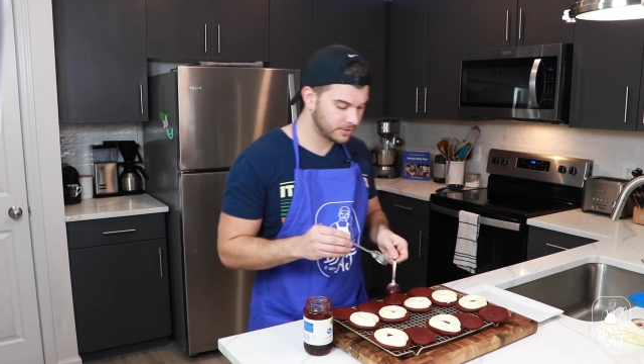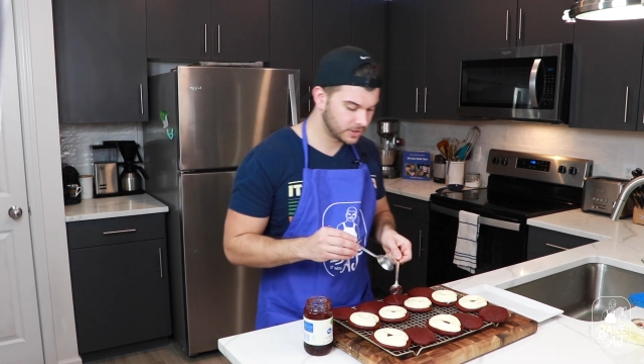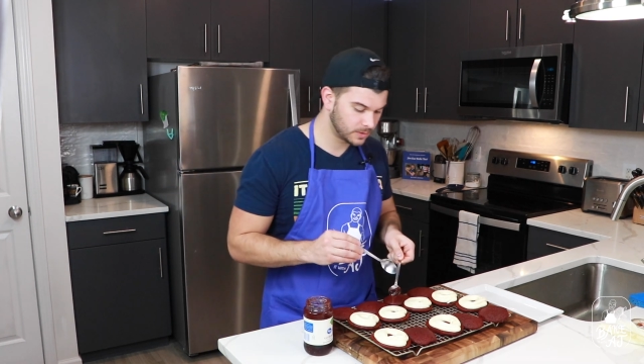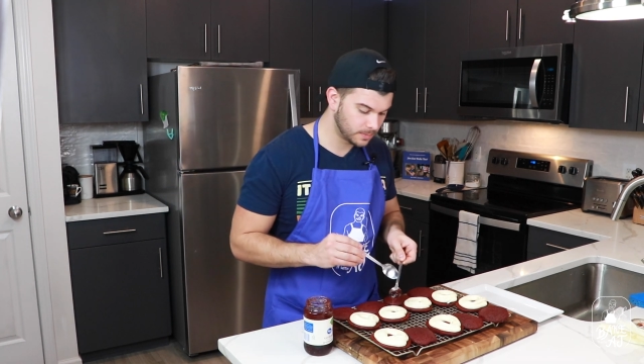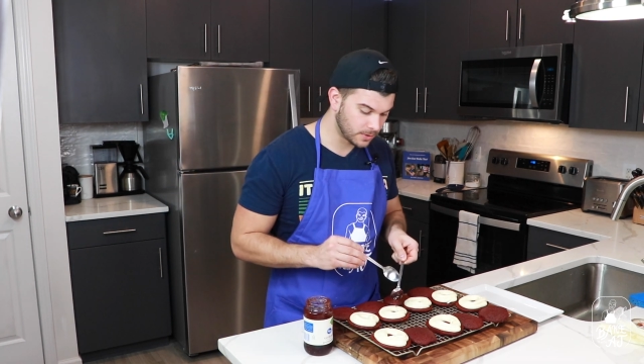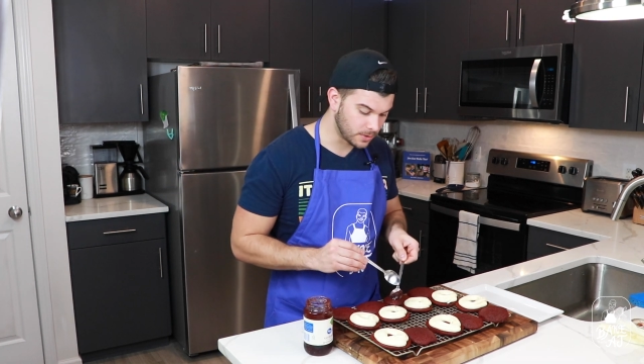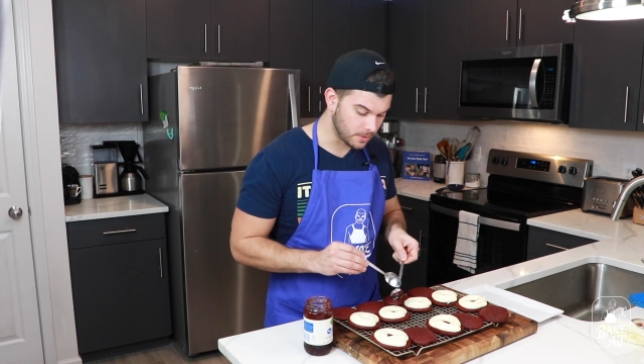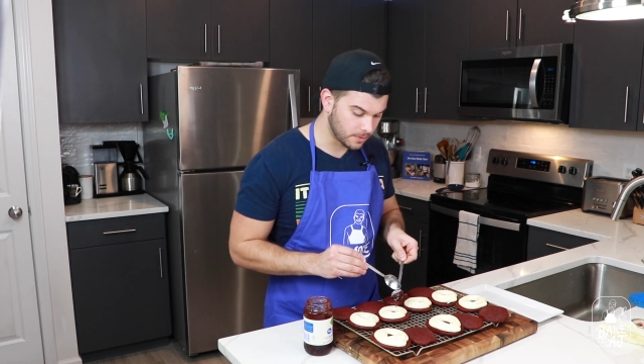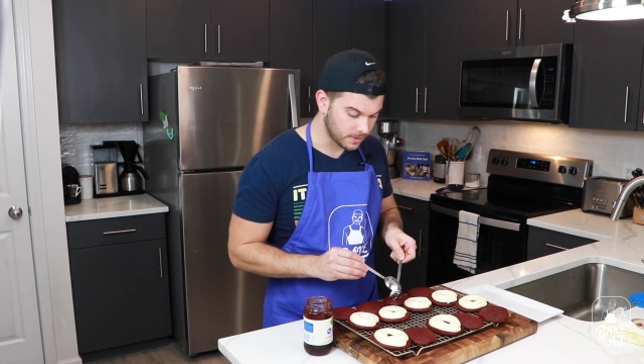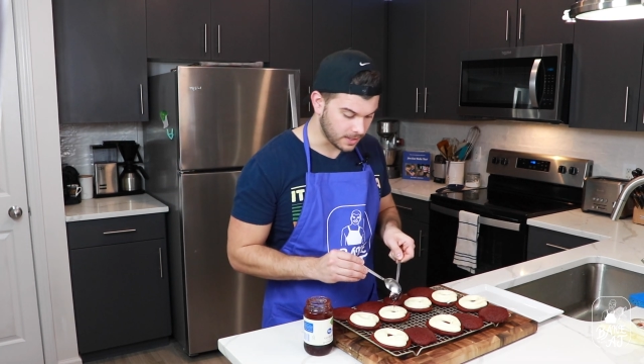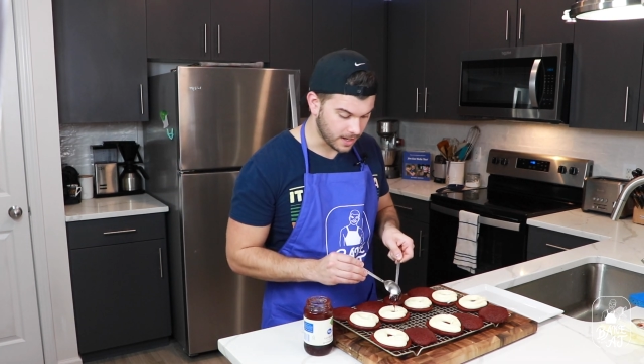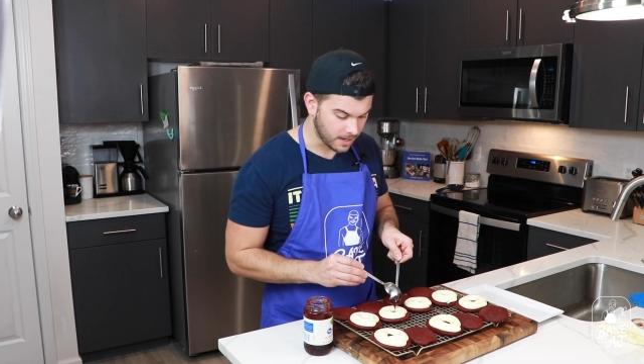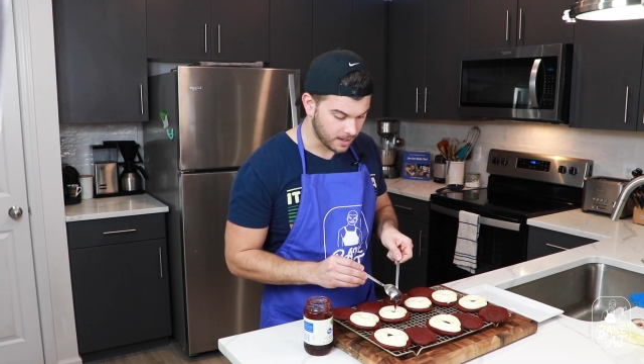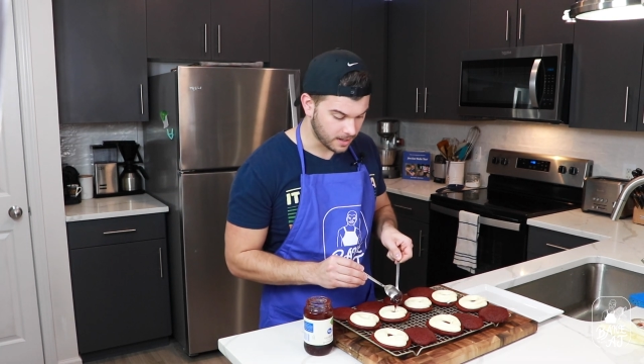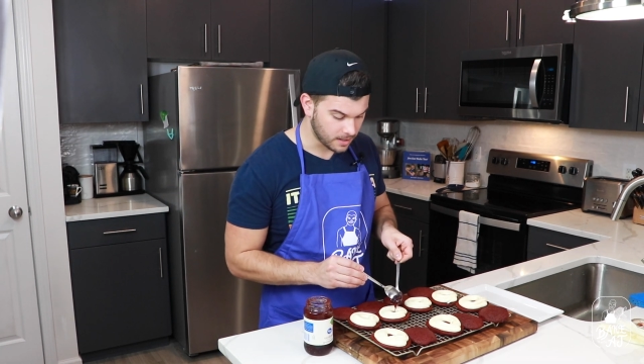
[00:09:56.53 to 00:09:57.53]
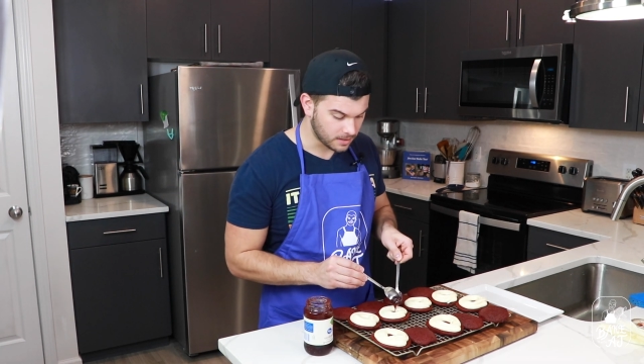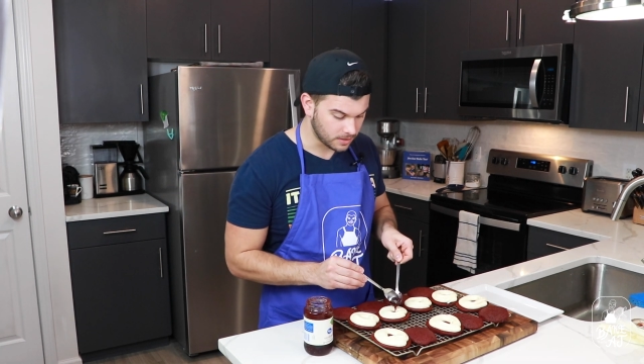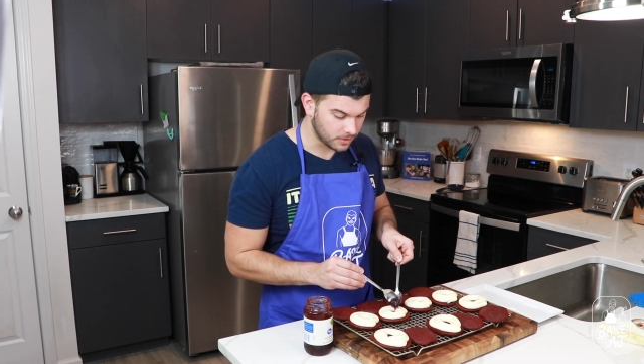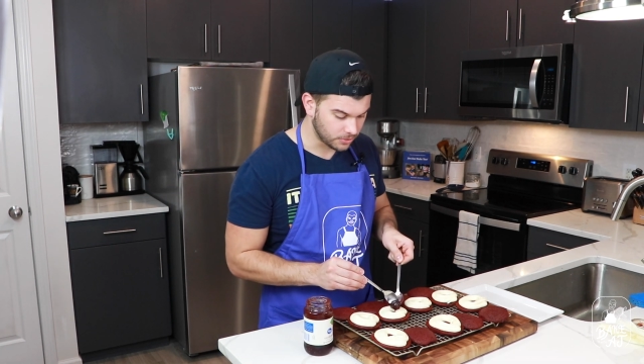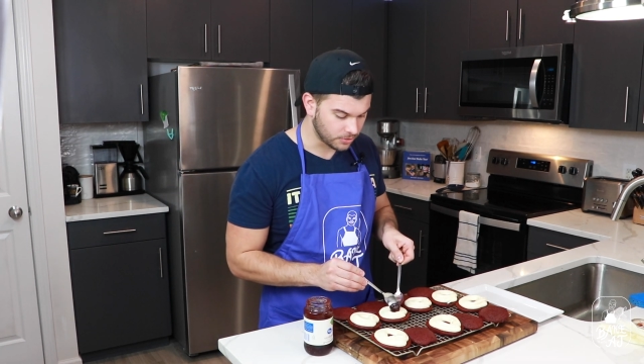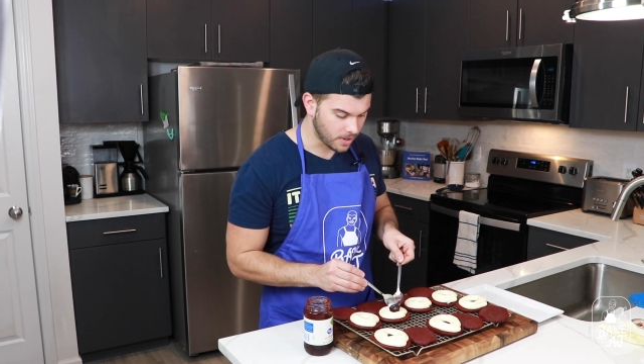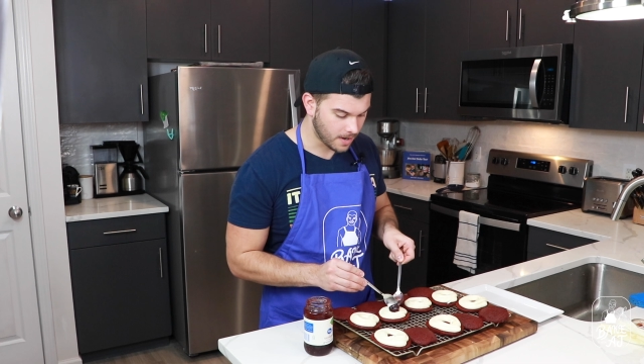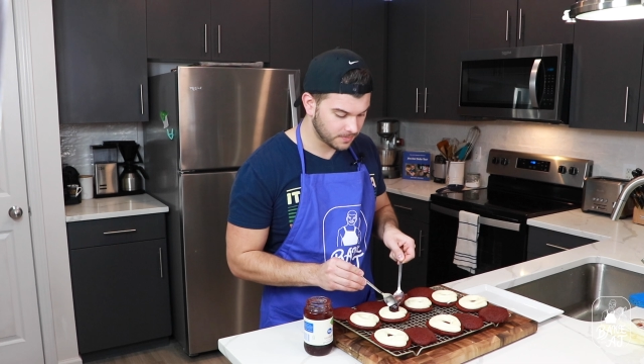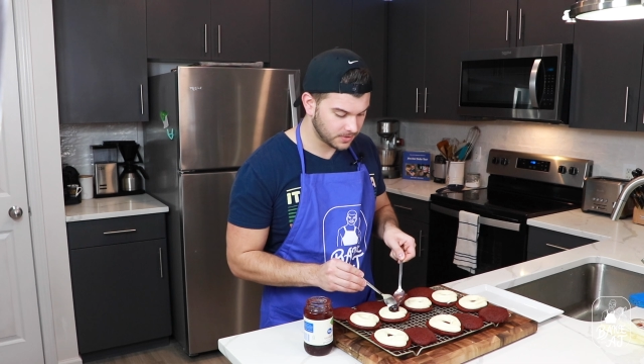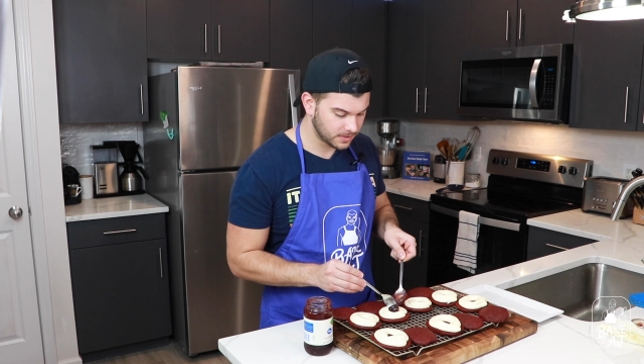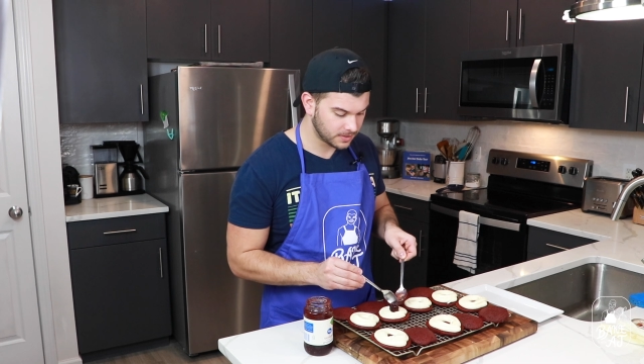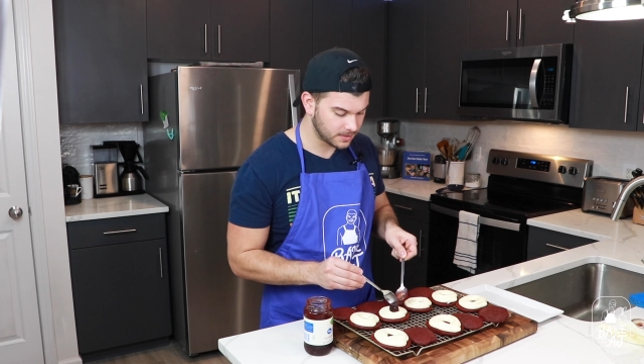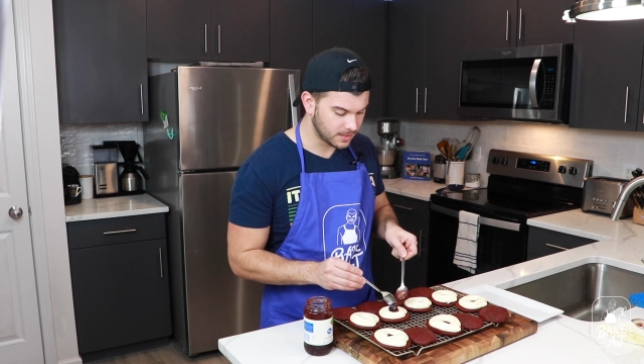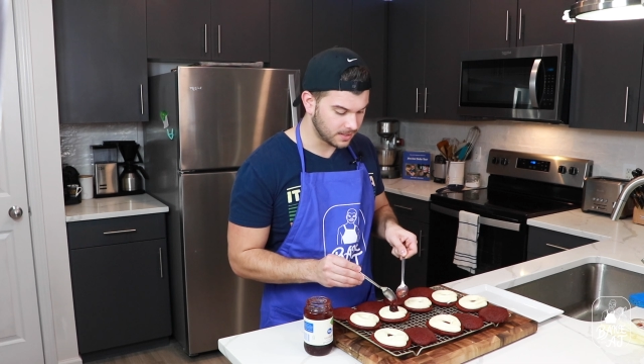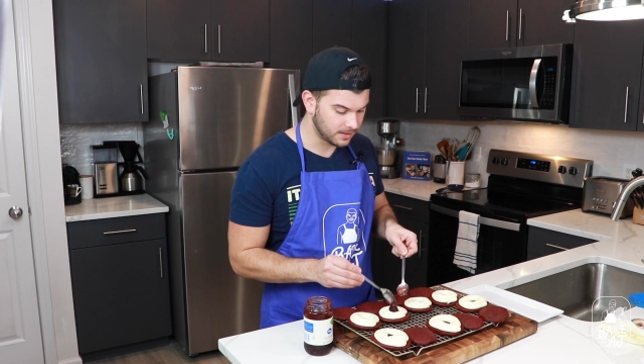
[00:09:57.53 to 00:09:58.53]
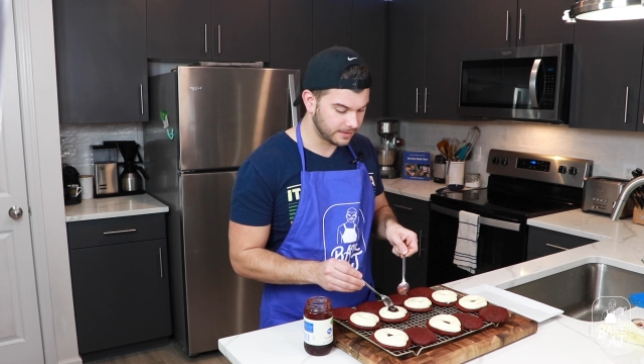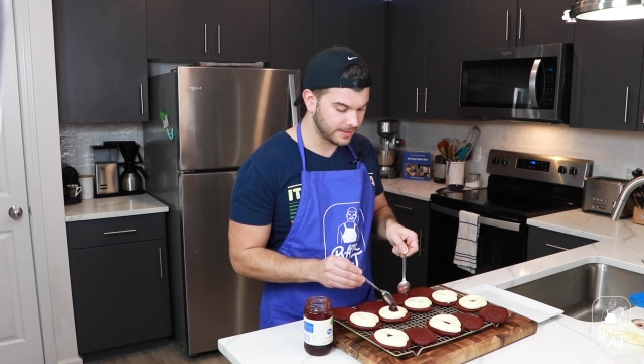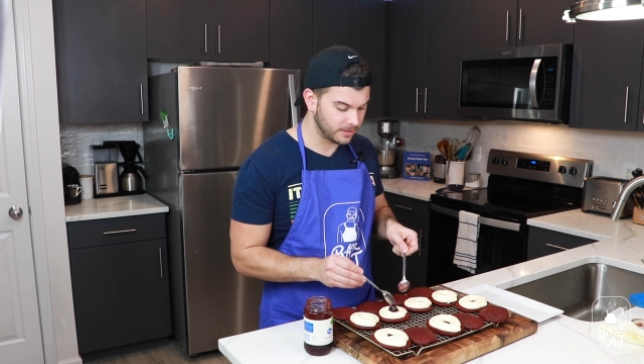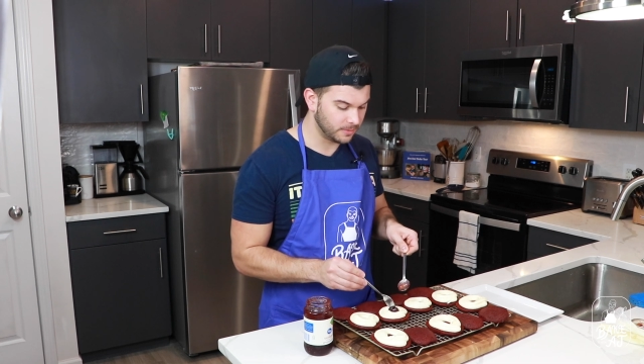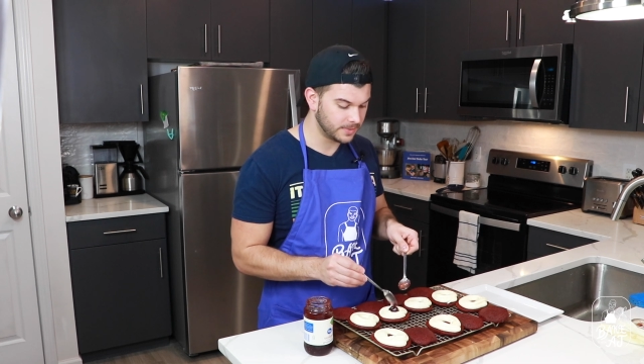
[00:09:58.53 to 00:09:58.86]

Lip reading: spoon and drop just a little